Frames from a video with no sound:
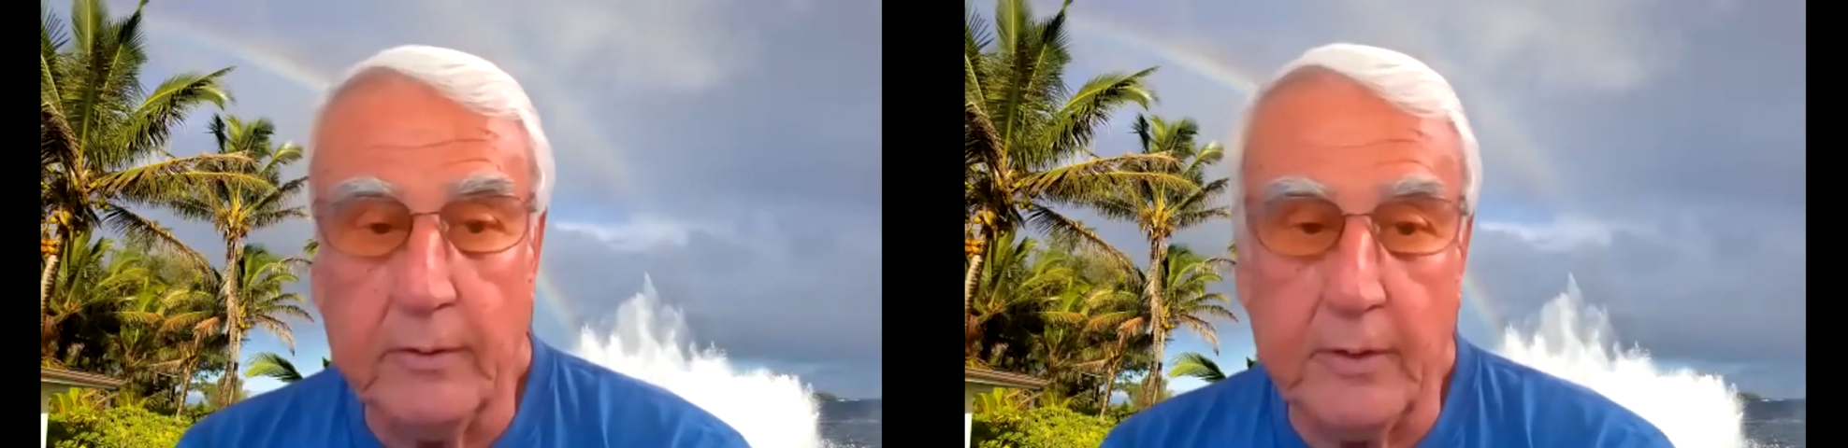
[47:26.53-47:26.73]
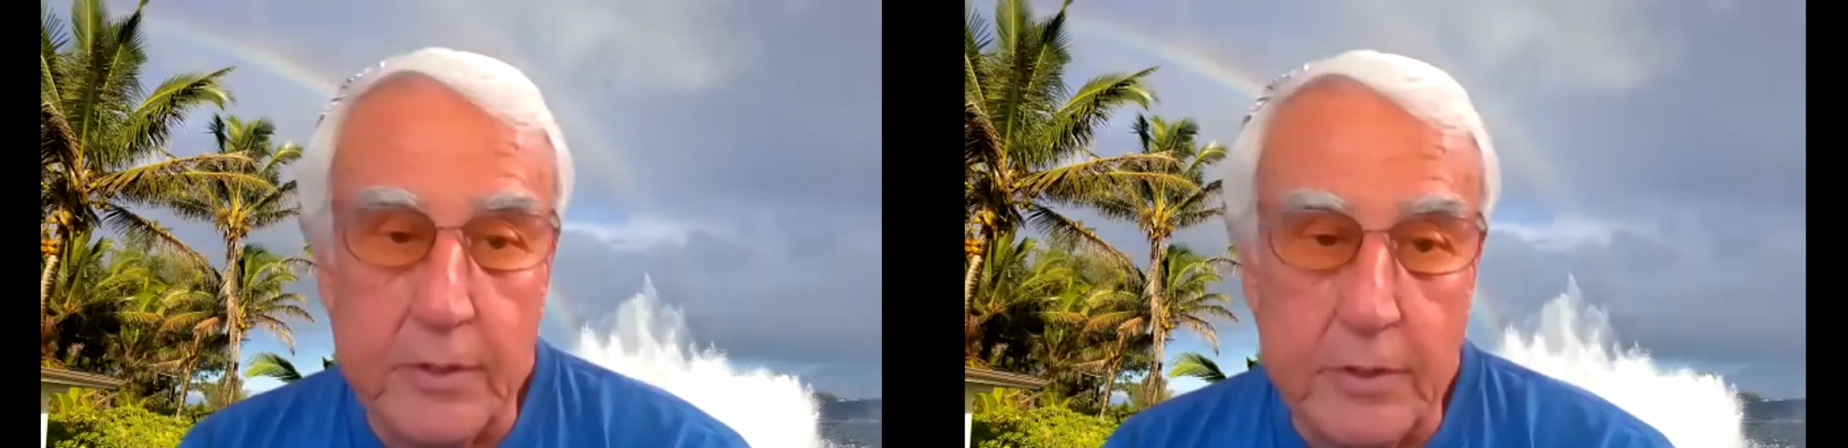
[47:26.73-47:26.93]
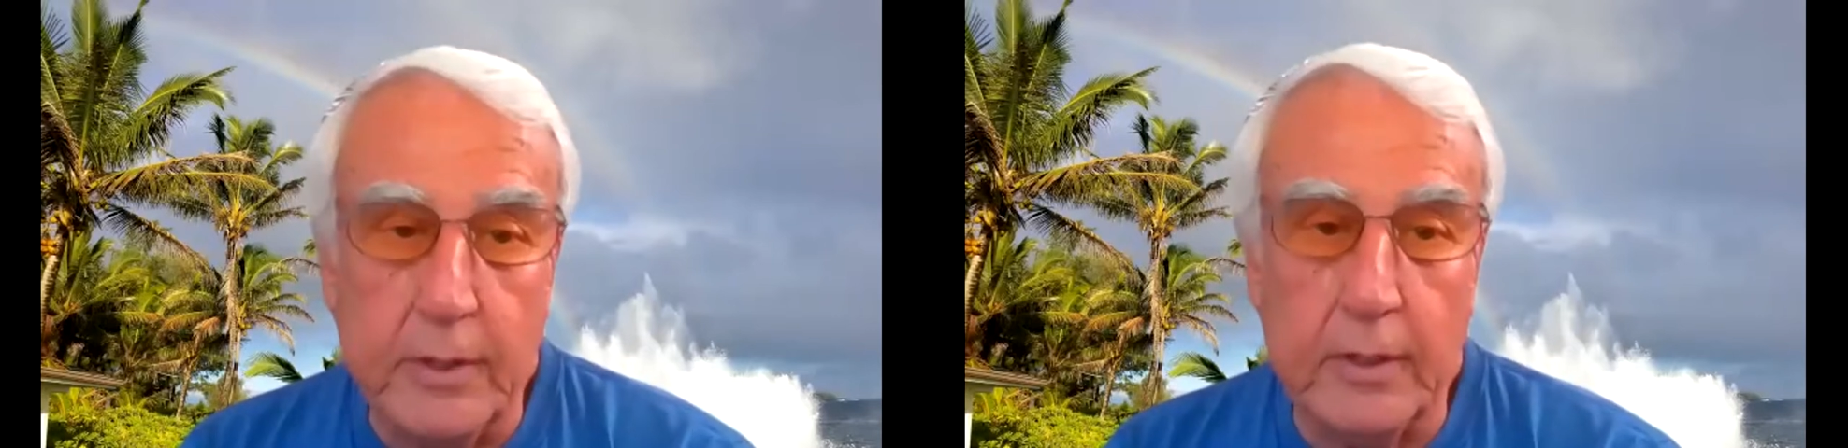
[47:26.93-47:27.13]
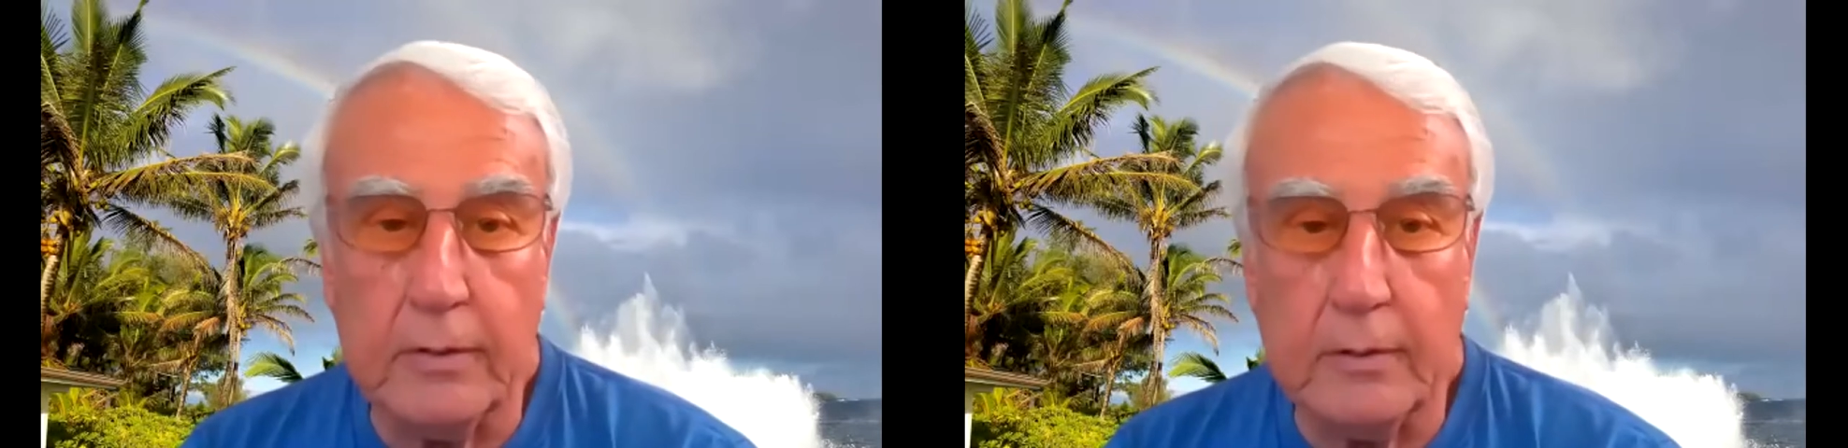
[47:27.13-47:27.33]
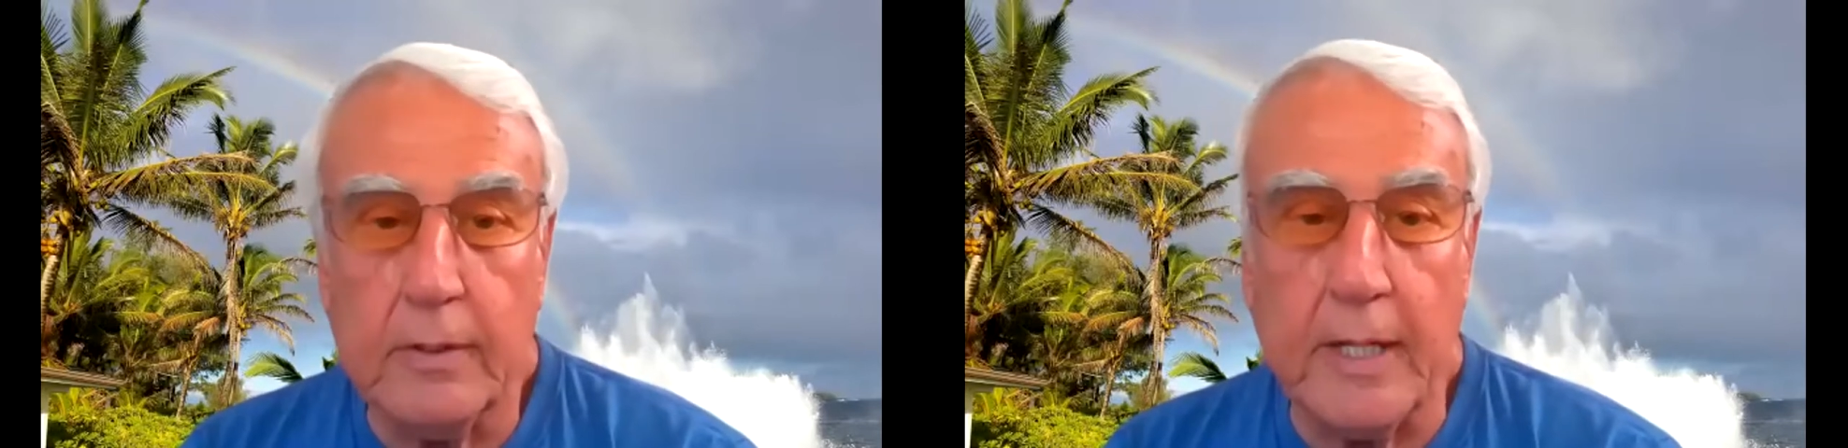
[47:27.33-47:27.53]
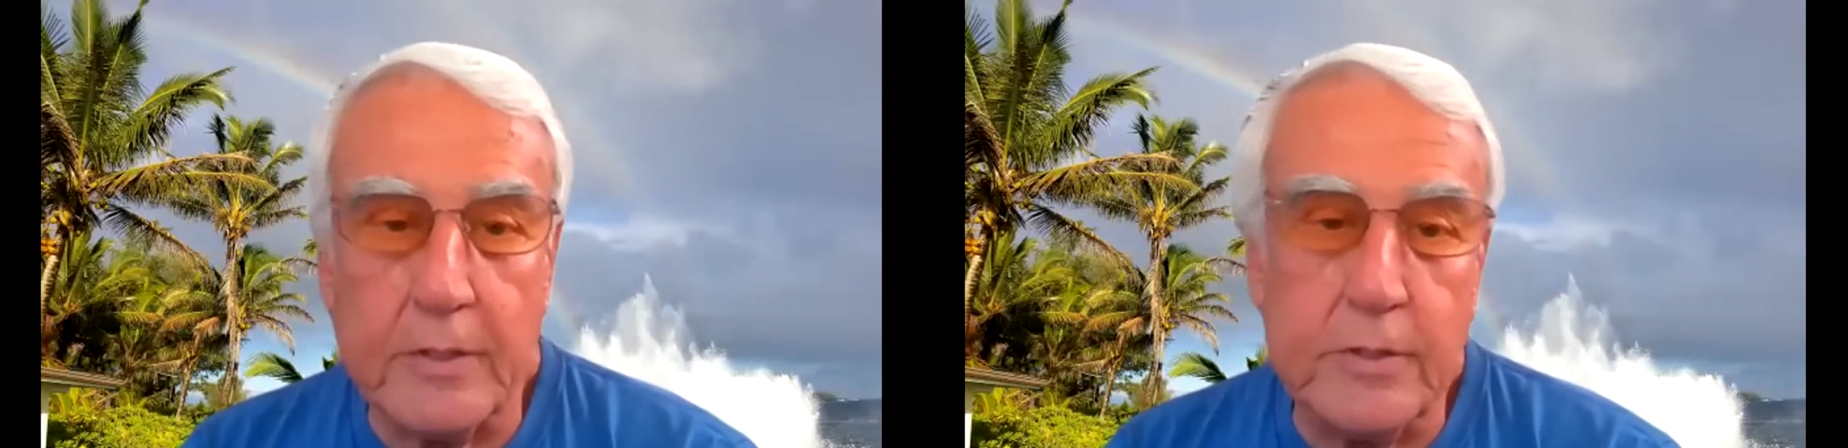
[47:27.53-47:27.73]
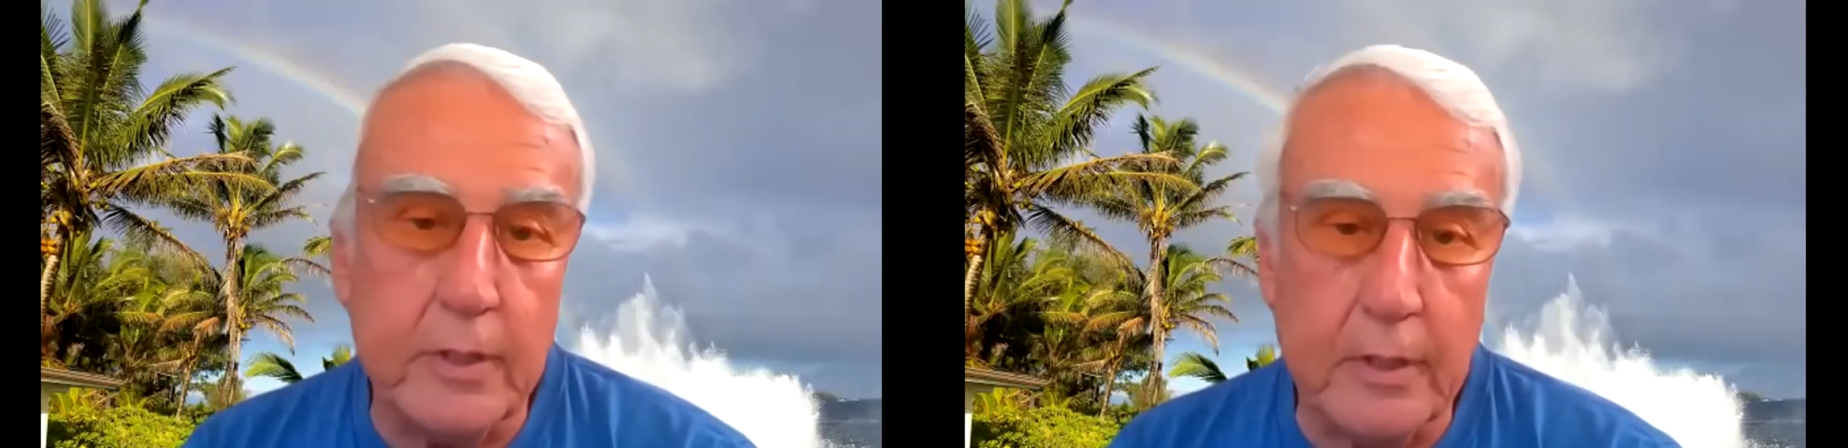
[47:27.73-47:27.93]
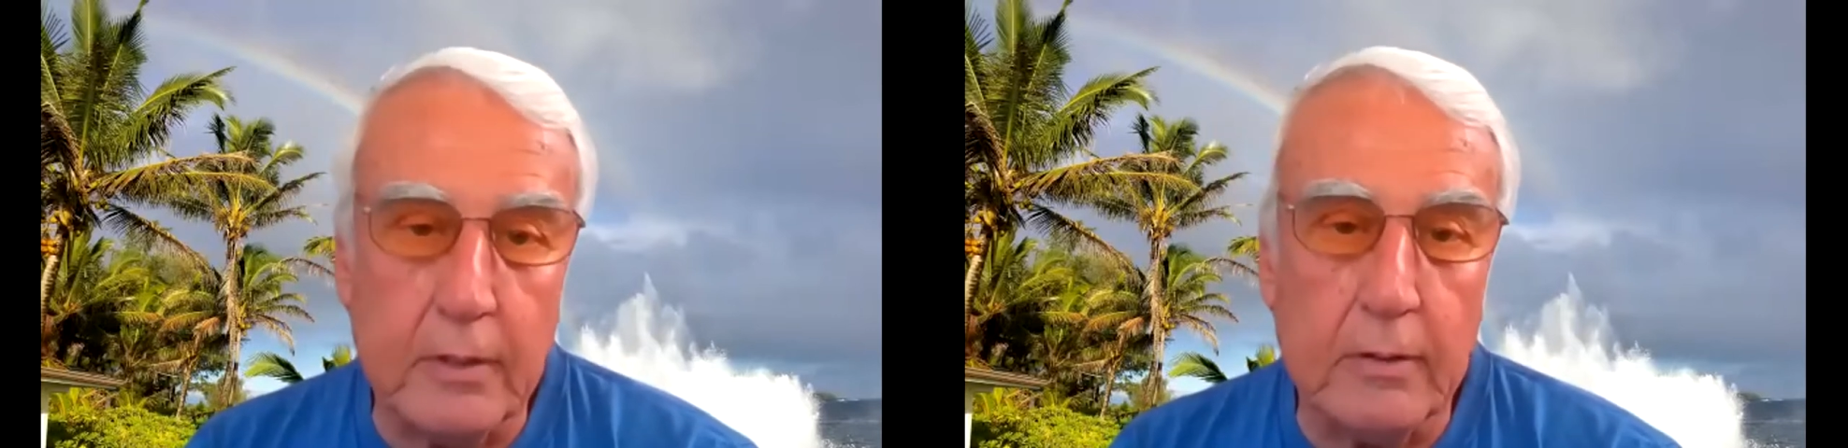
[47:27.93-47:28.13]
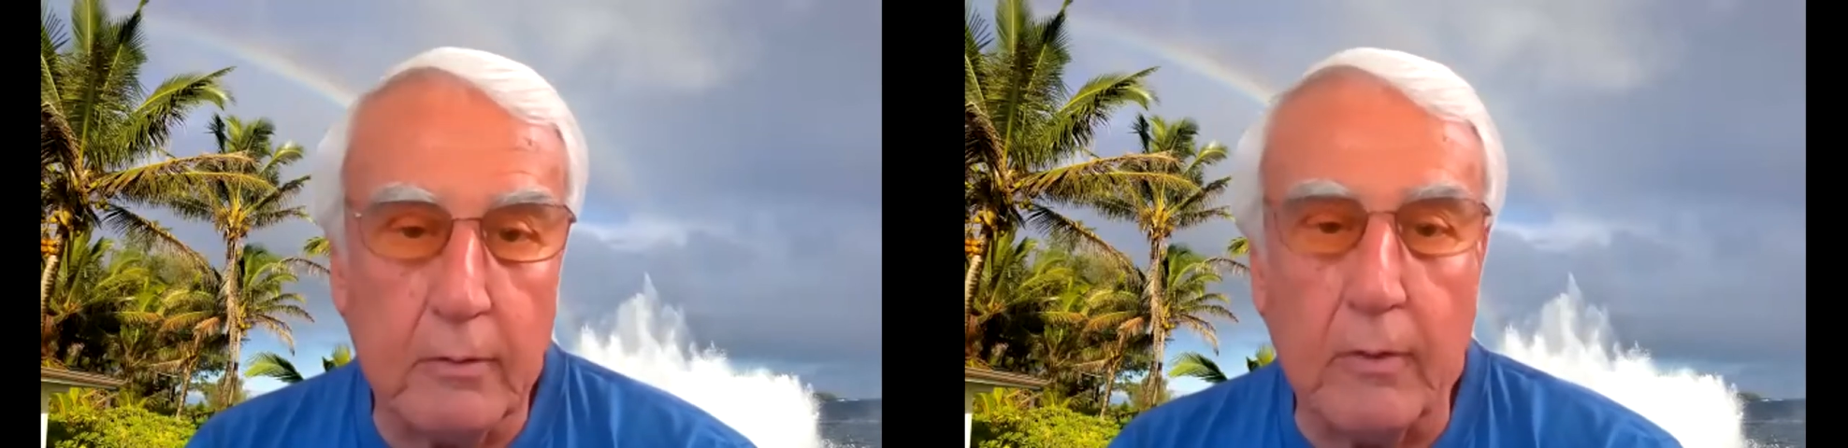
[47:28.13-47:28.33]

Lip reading: this year, next year,